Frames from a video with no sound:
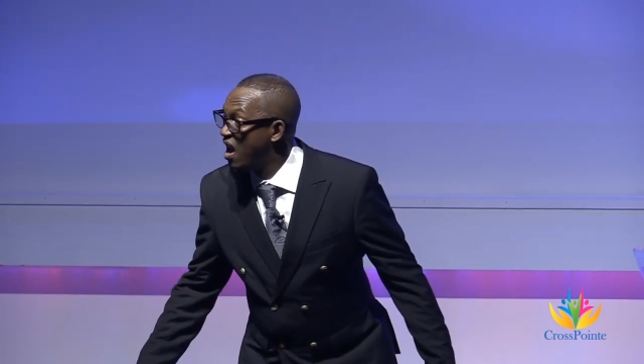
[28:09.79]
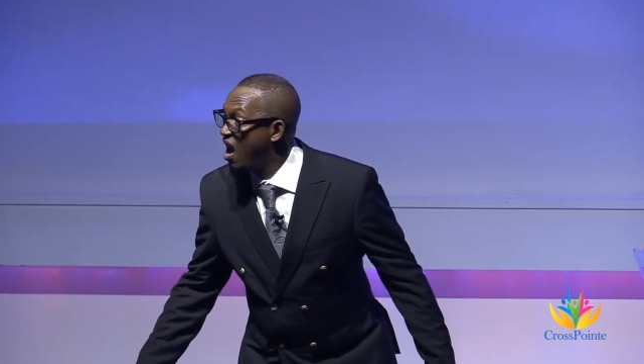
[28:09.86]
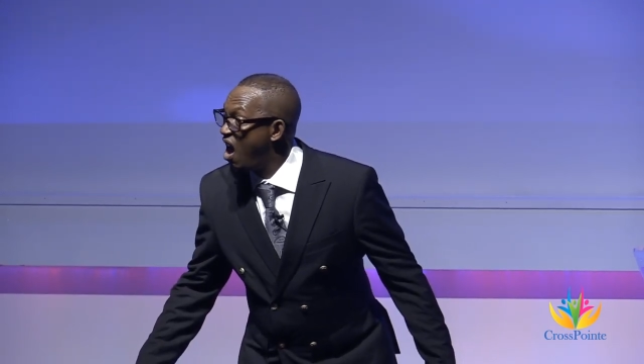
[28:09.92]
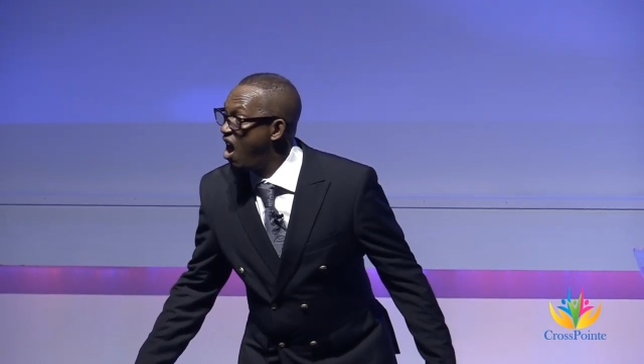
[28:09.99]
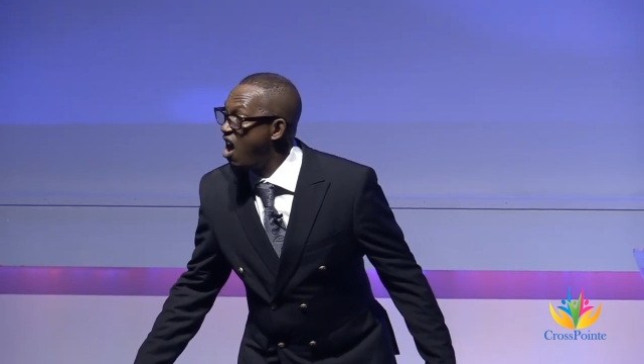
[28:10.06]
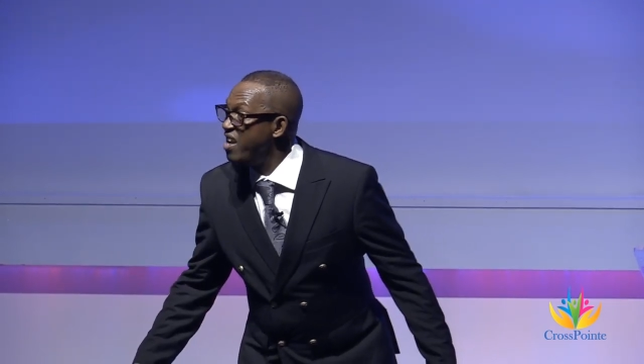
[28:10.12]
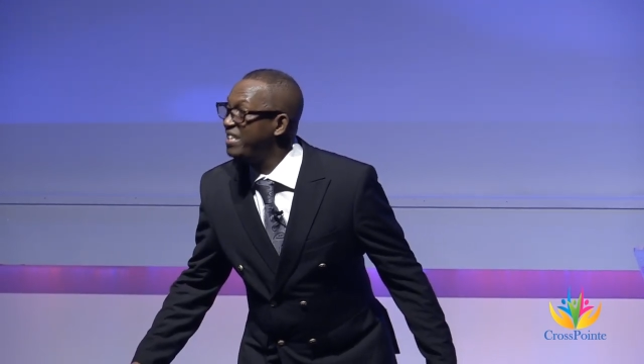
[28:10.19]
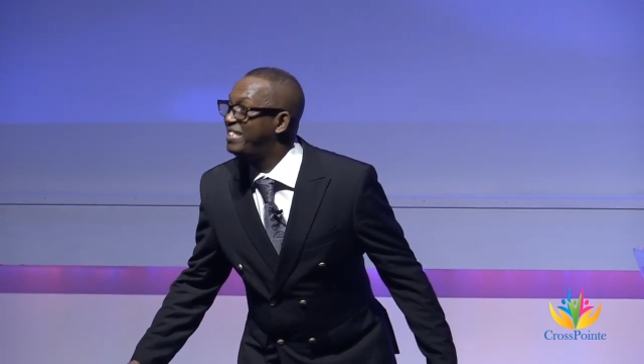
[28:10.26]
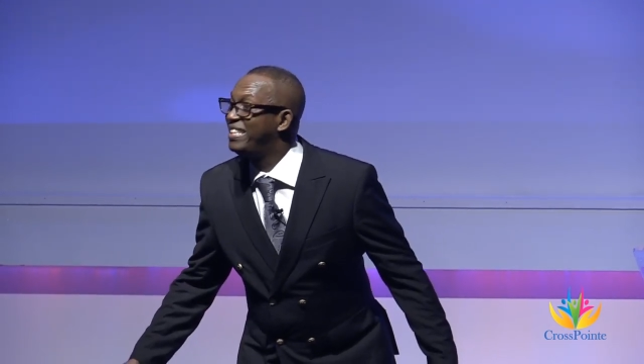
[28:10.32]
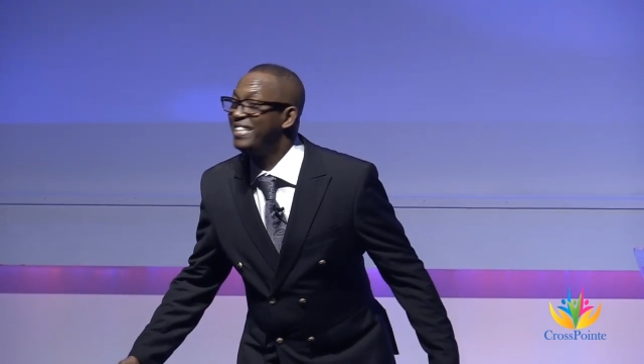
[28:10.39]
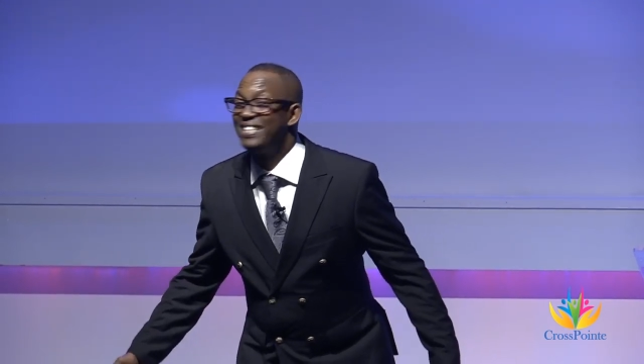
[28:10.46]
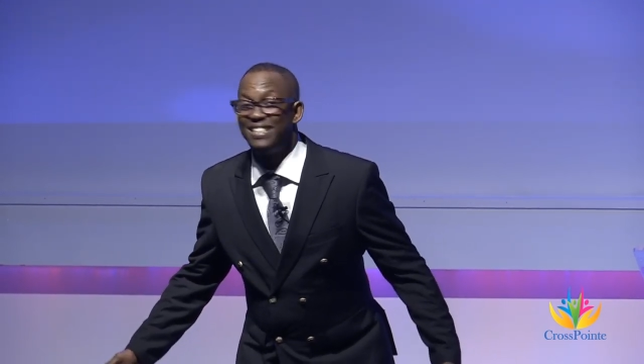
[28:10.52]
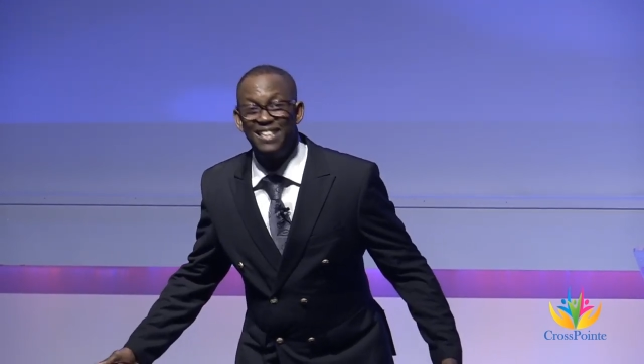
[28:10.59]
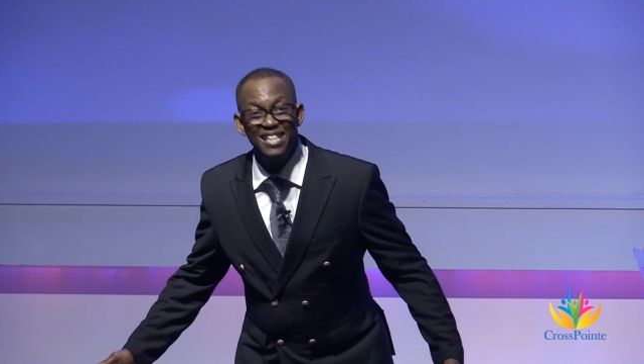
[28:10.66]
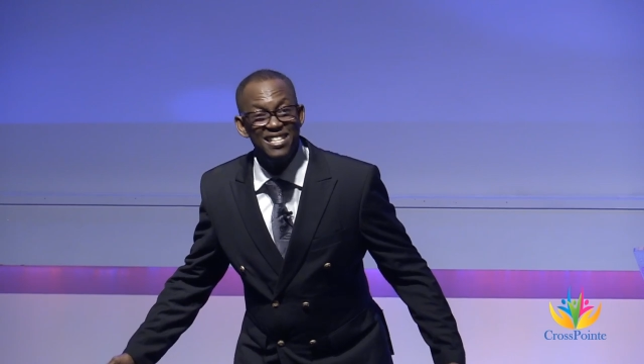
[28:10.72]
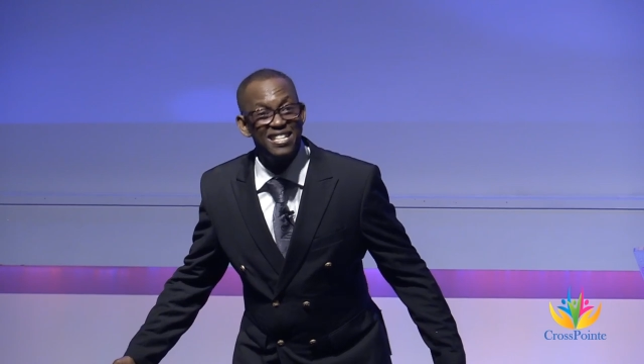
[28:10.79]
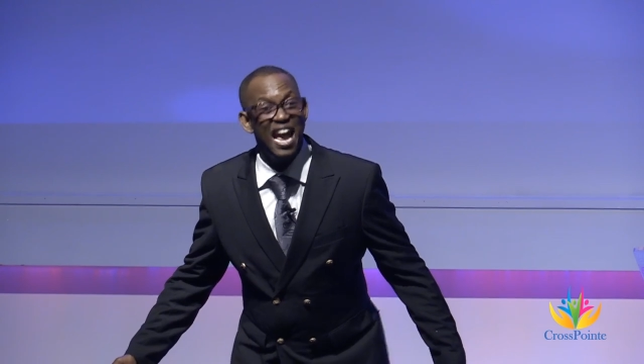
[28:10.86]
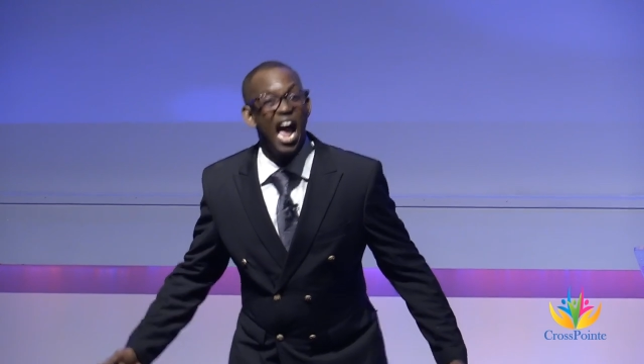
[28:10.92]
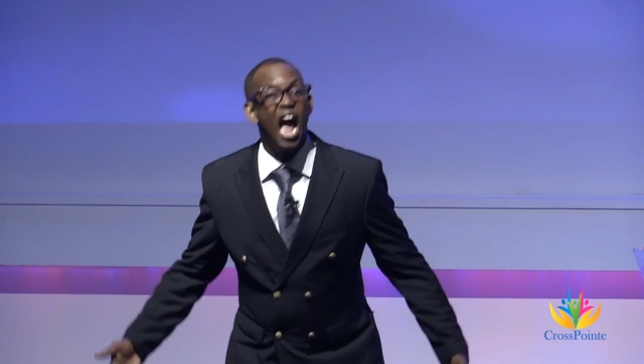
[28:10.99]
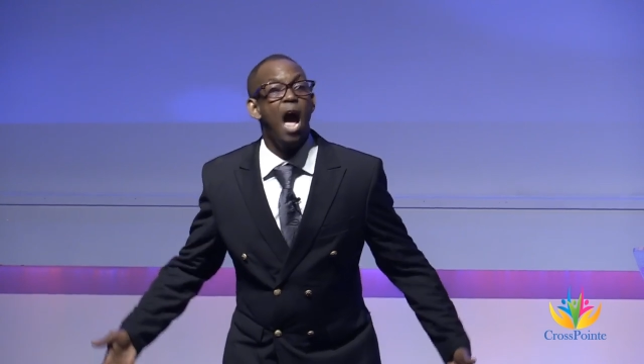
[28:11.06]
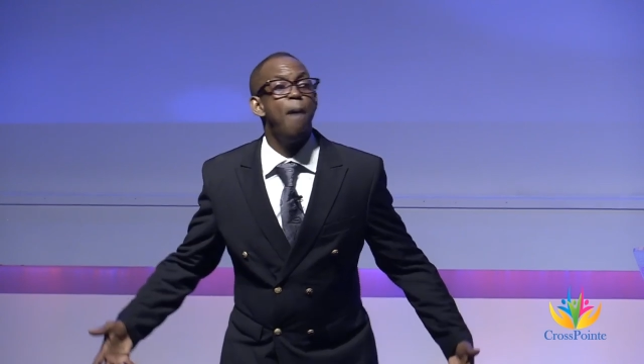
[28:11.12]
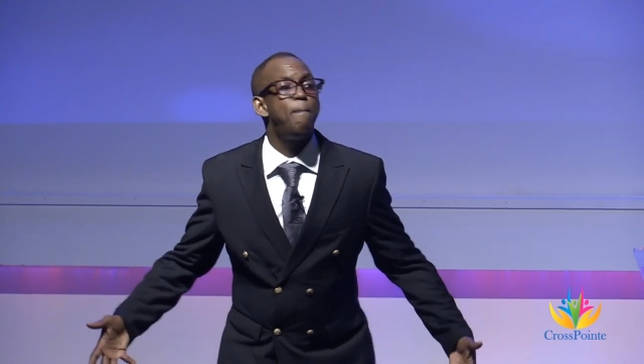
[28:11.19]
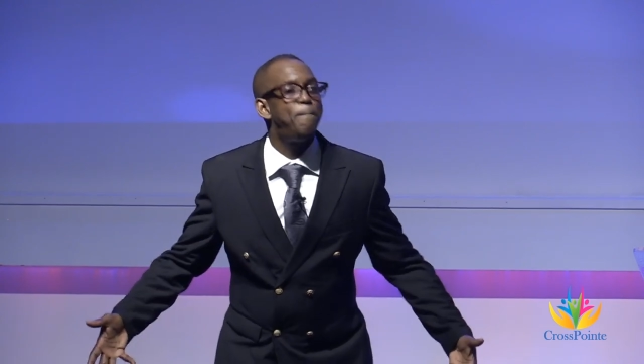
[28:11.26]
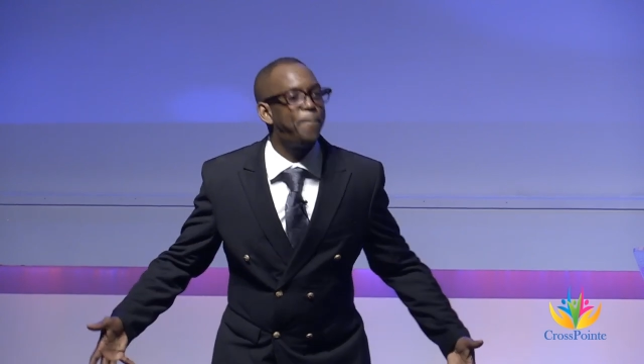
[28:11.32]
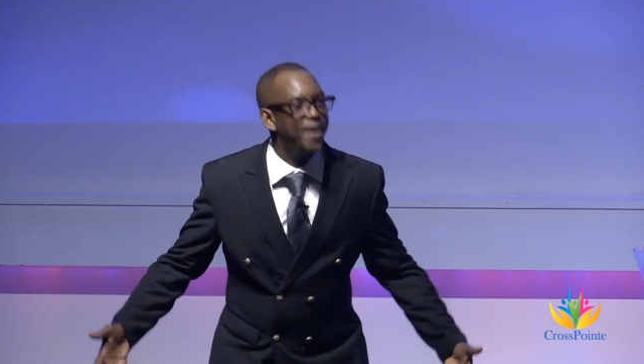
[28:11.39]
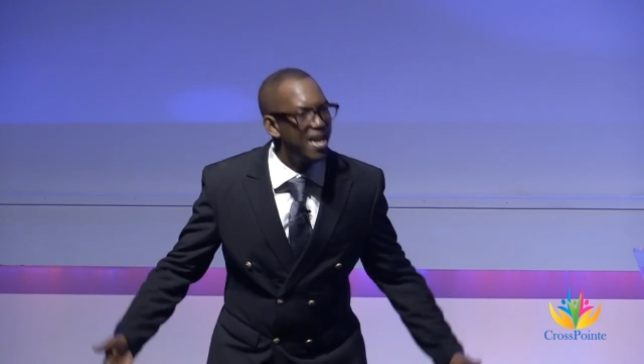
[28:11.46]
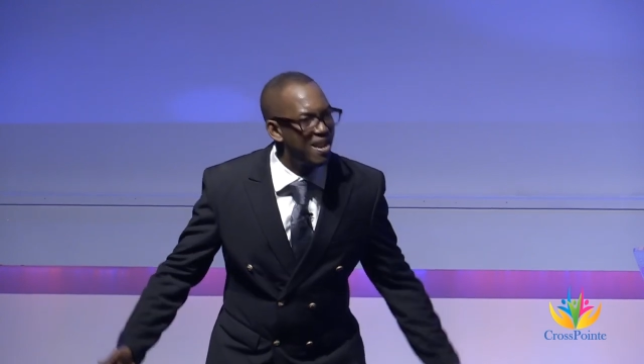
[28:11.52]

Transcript: How did this happen?